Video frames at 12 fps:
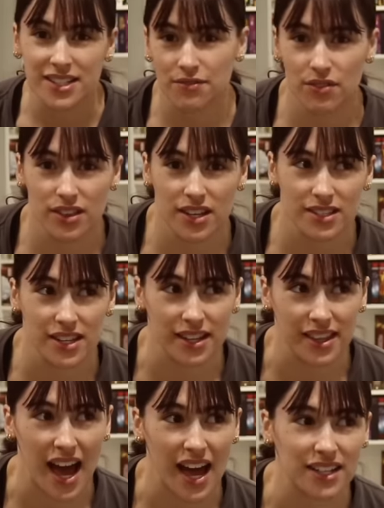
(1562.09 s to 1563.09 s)
different things like
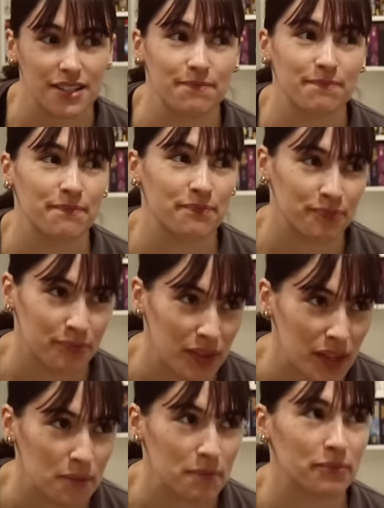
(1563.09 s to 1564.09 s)

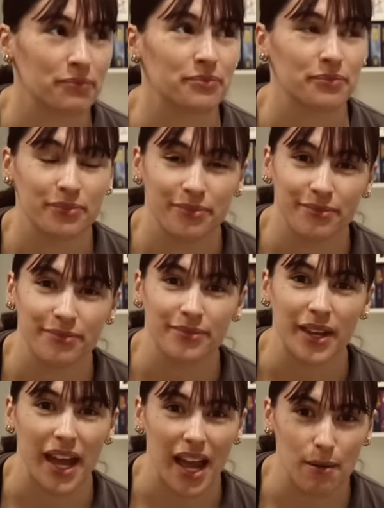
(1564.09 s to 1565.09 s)
that.
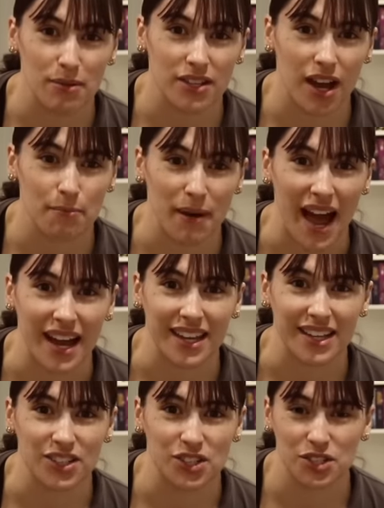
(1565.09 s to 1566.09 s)
Amazon
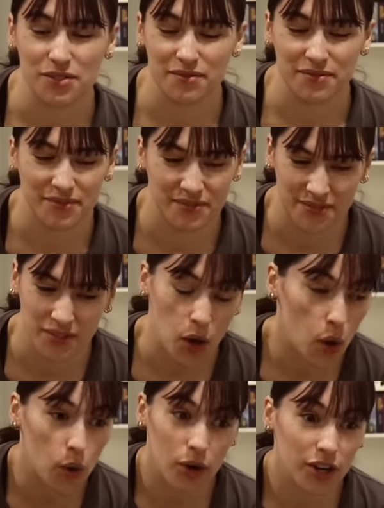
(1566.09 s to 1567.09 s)
package,
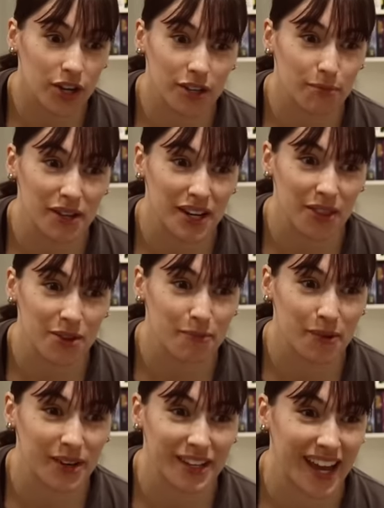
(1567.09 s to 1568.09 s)
or it could be another
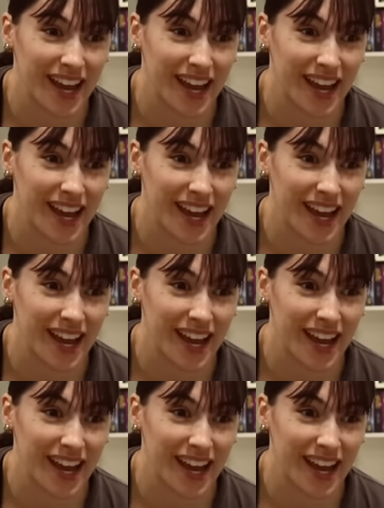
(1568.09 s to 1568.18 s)
board